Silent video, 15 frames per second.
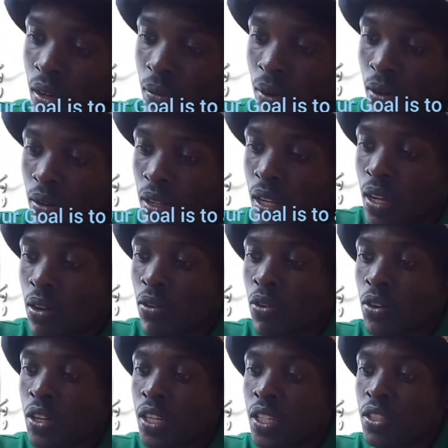about the
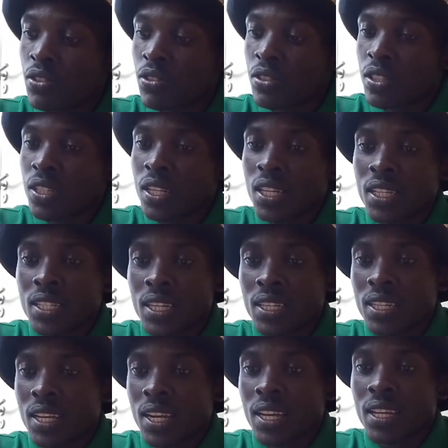conditions
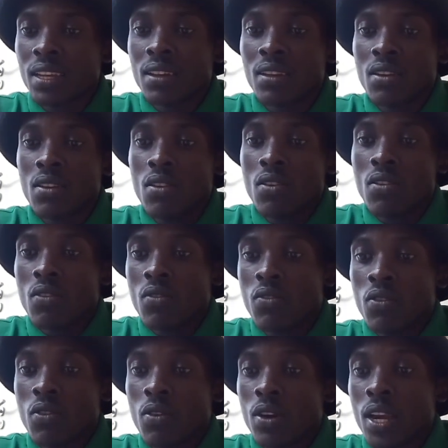necessary
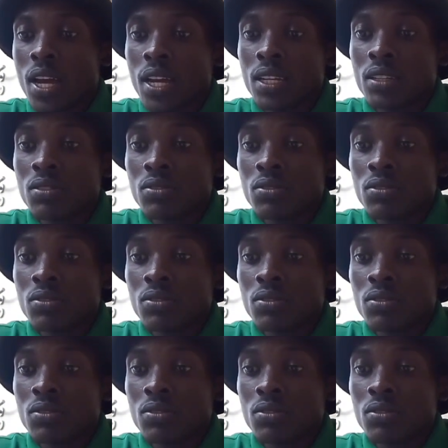for a land